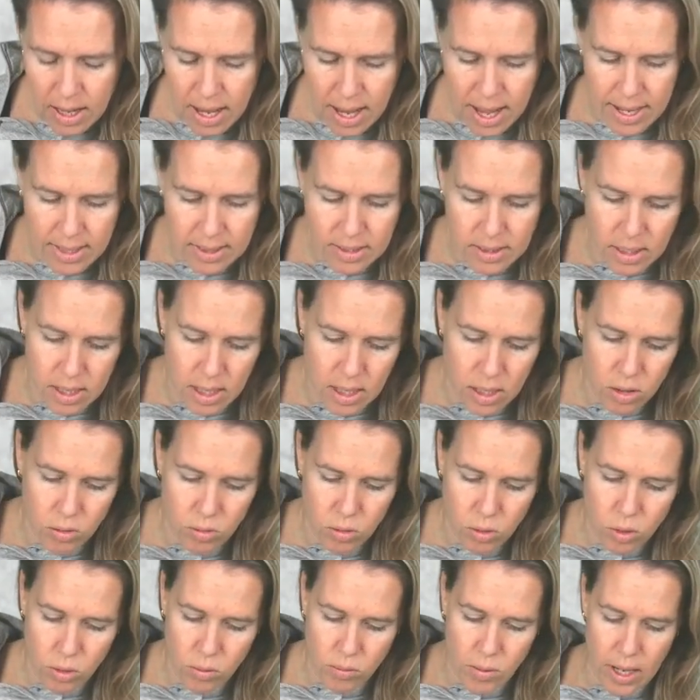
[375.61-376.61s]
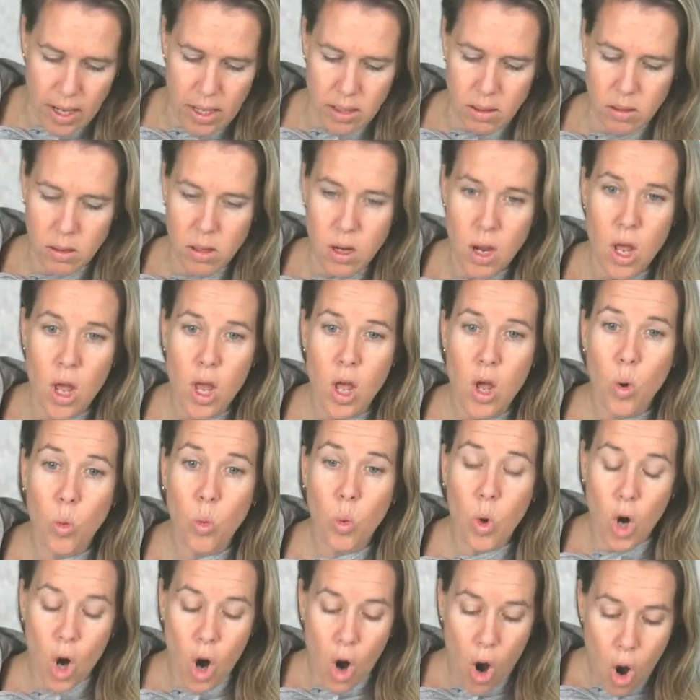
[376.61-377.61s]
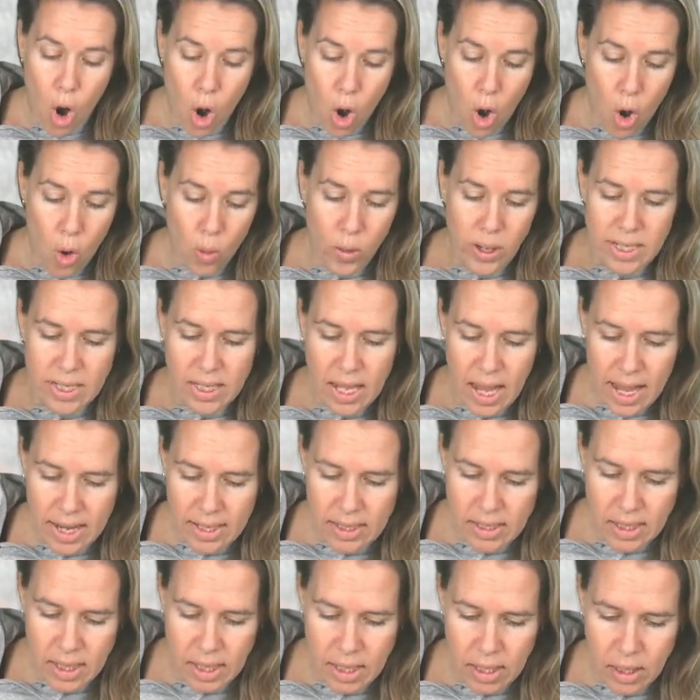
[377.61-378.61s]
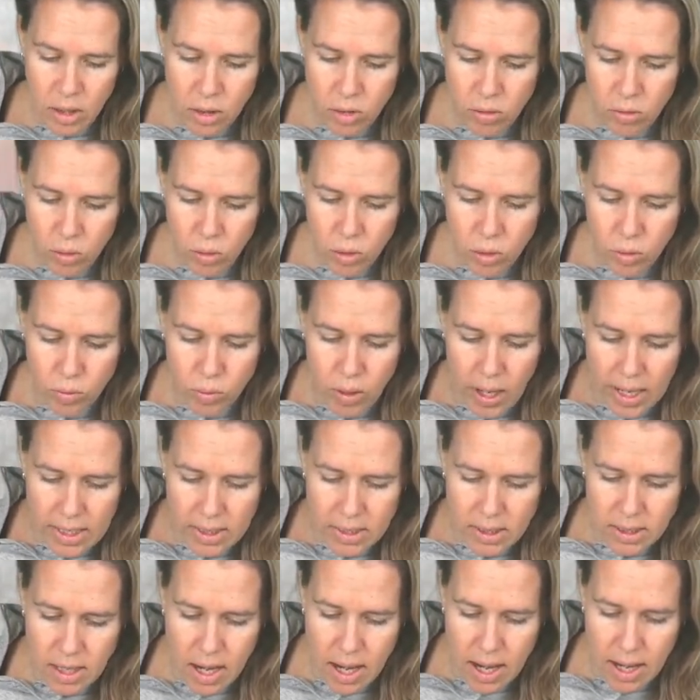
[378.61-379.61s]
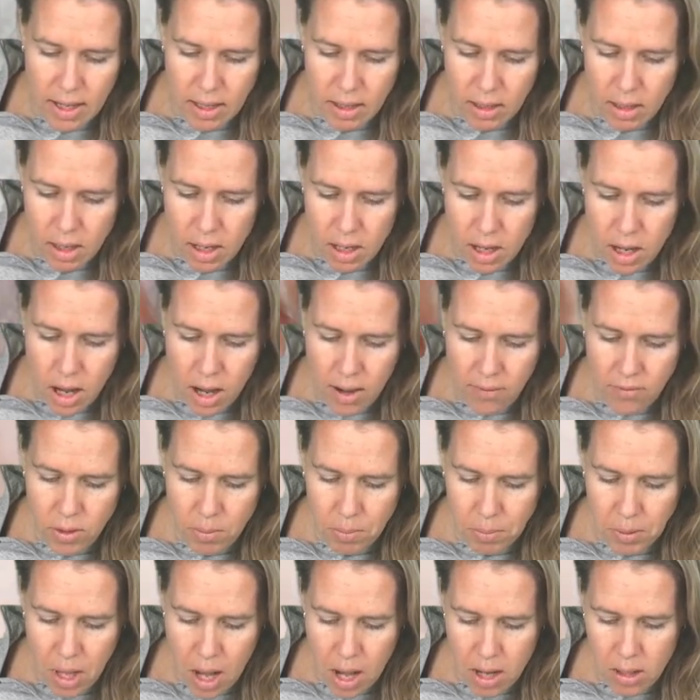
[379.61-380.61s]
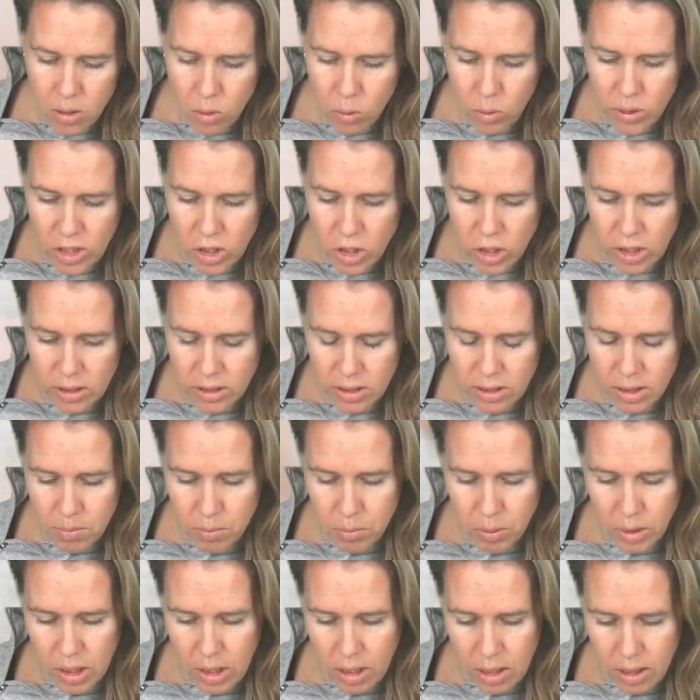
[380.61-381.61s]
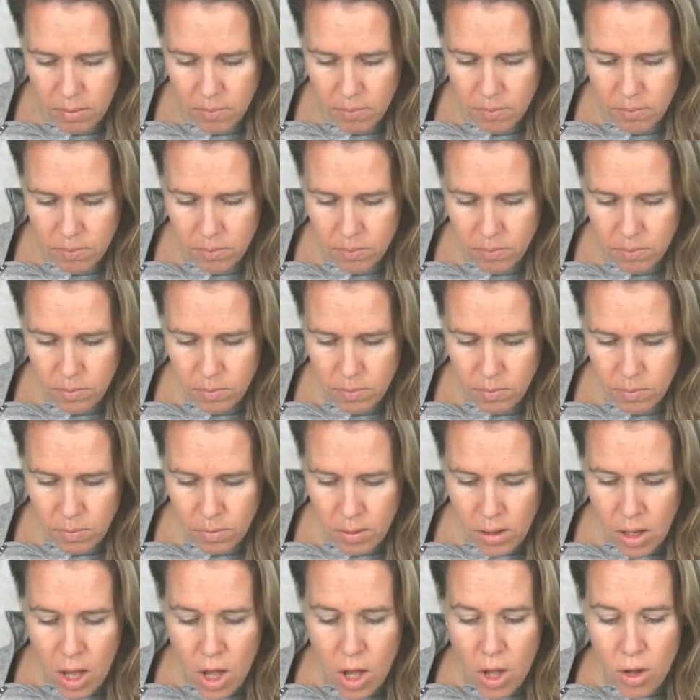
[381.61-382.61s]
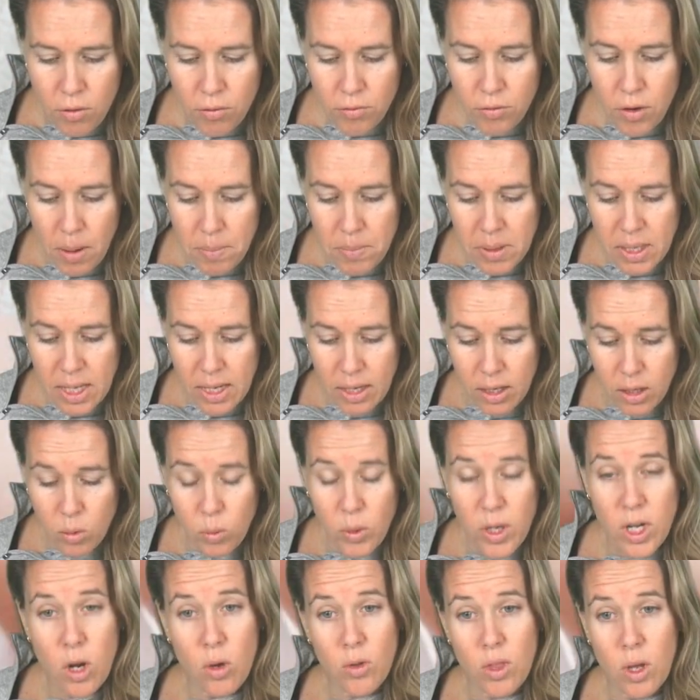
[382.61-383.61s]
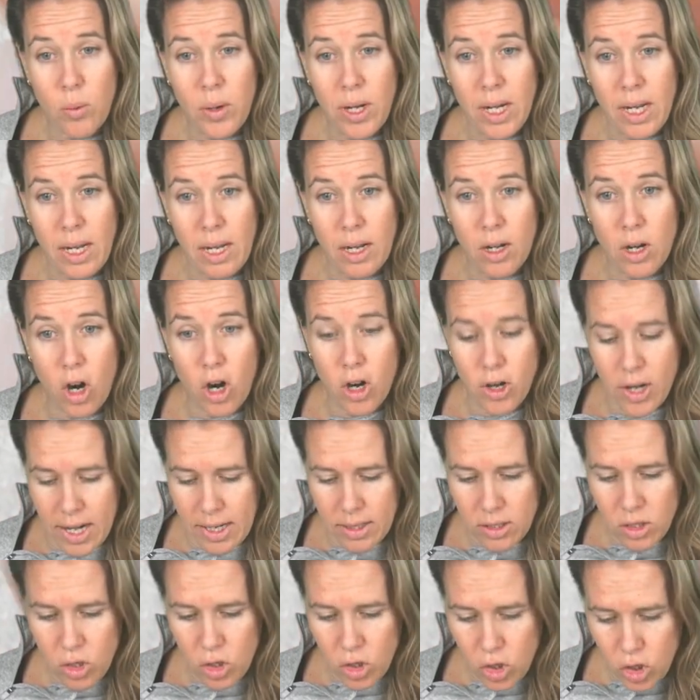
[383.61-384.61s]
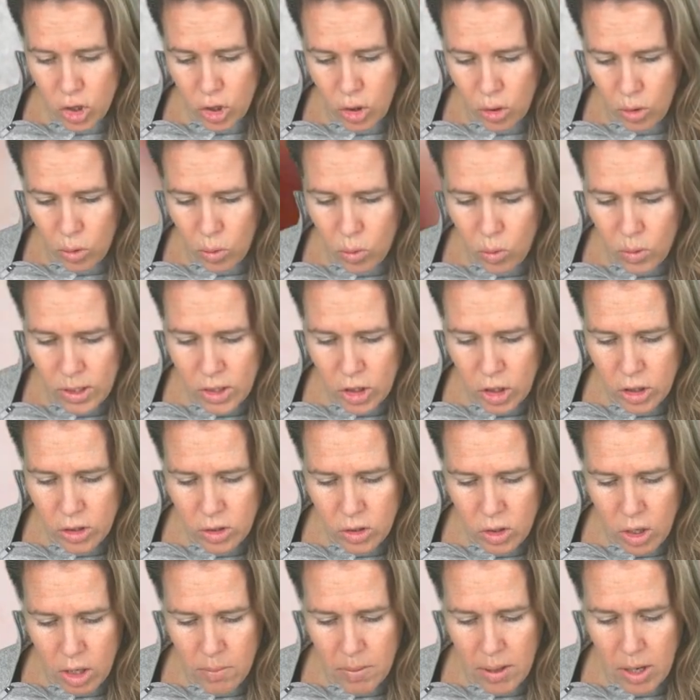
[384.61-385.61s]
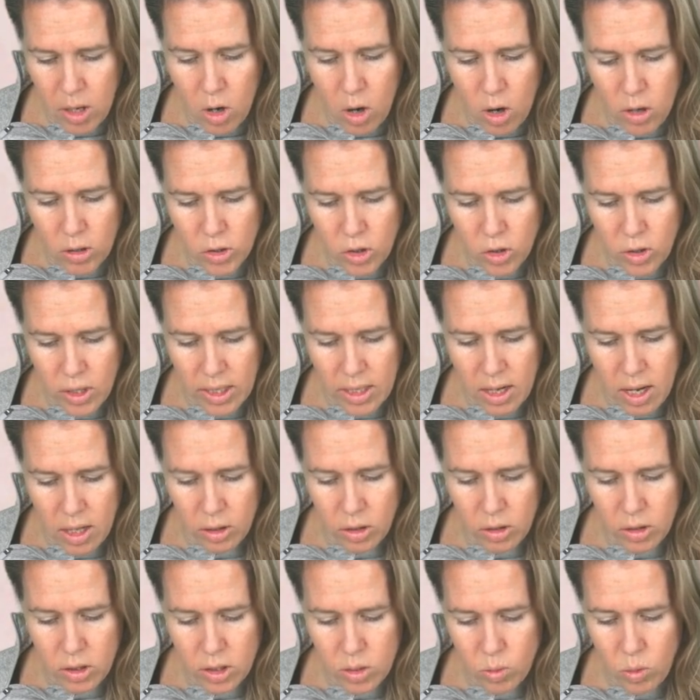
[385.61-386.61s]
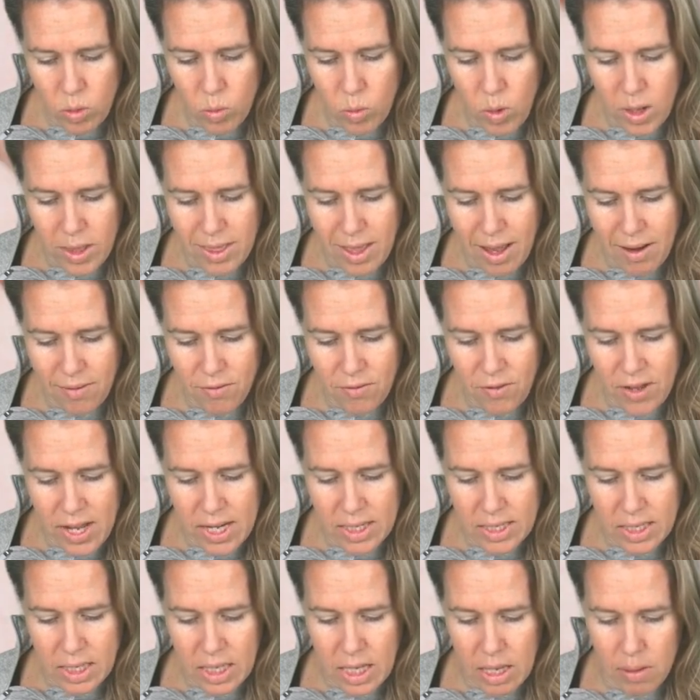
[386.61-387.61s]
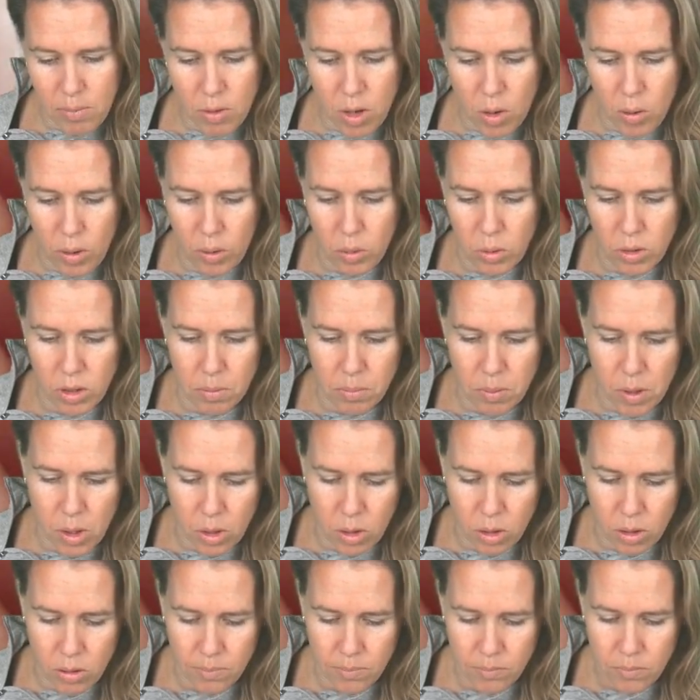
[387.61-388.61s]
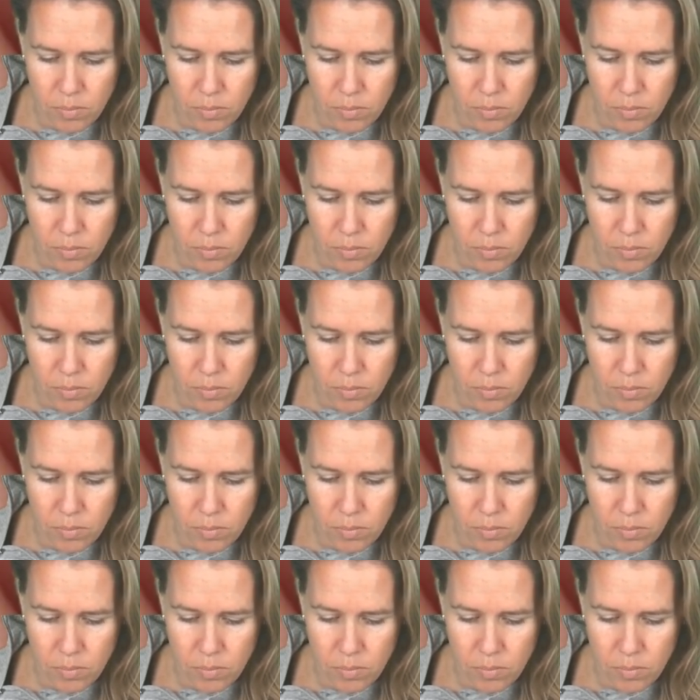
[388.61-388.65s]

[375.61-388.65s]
exiting through the right. We're always exiting through the right side of the block we just completed. From here, we know that we need our next two, which are going to be our alternate color because we want that V to keep going with the pearl.